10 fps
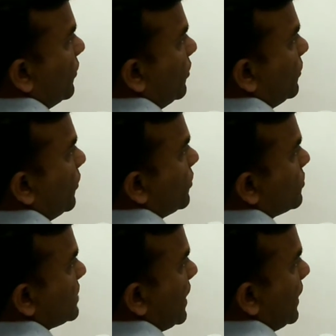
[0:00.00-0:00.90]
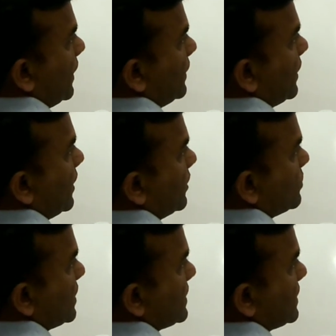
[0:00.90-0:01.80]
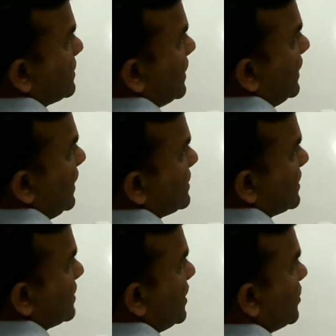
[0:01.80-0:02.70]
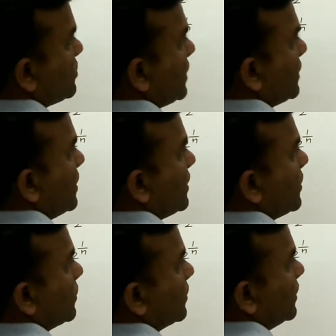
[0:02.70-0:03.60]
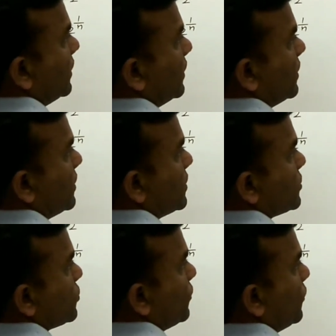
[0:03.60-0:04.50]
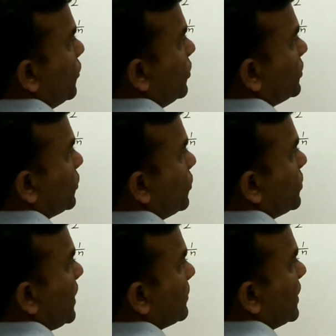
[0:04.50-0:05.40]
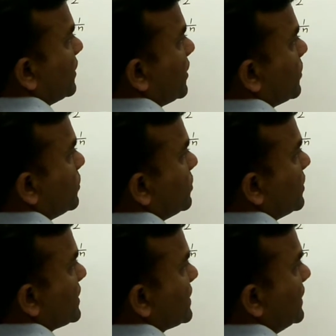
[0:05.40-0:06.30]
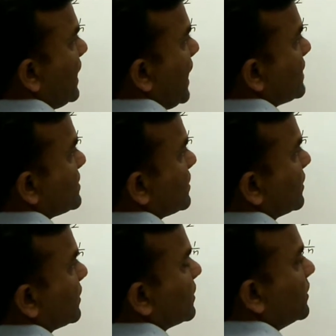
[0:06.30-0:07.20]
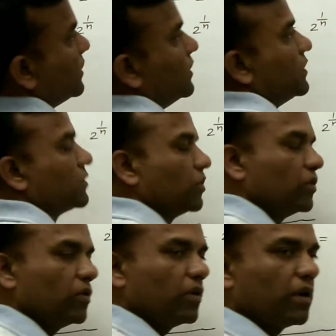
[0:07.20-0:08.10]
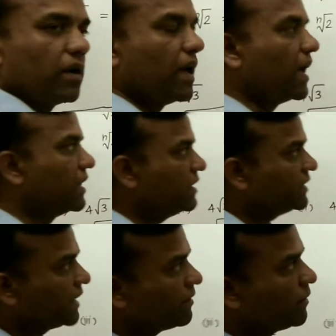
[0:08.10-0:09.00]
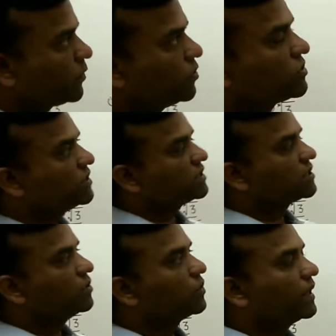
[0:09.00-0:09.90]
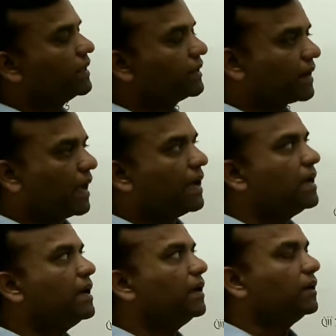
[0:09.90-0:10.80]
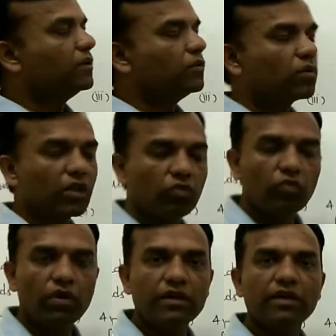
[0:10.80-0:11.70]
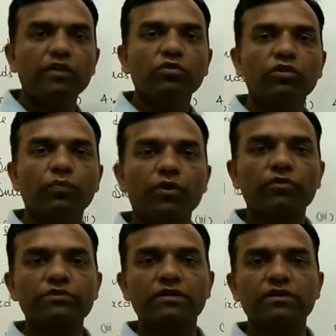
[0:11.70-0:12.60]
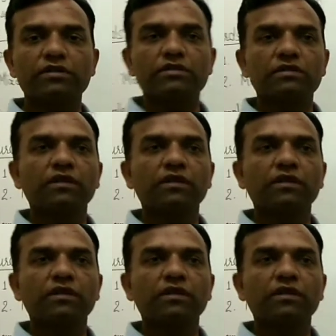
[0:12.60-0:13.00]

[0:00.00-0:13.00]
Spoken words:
4, 4 to the 8, 8 to the 16 and 16 to the 32. So 4th root of 32 is the answer. So any type of questions you can try, you convert into the pure search.